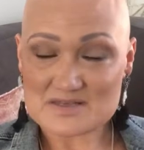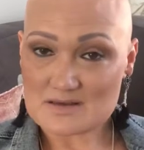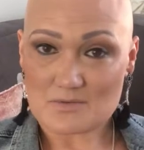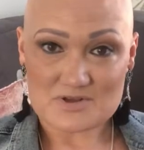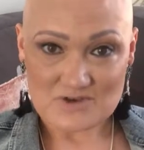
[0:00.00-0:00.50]
me
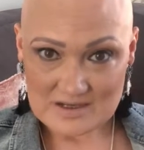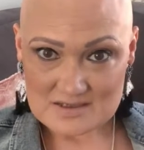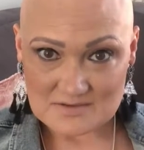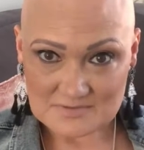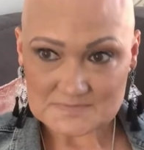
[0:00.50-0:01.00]
so
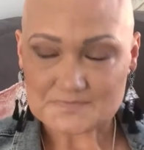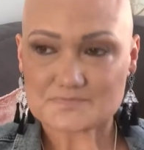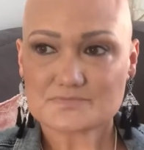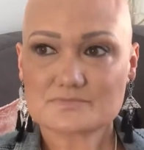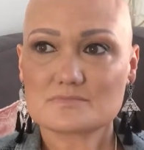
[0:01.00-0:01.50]
attractive.
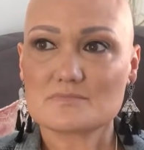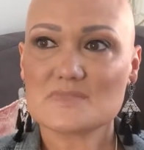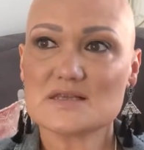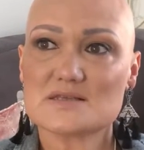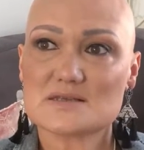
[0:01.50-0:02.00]

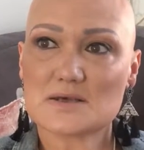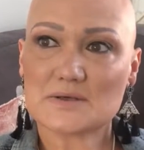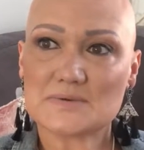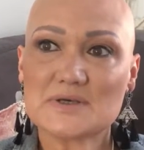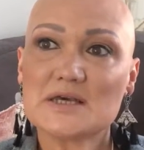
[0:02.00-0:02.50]

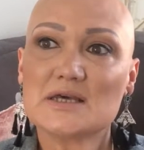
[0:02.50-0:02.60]
So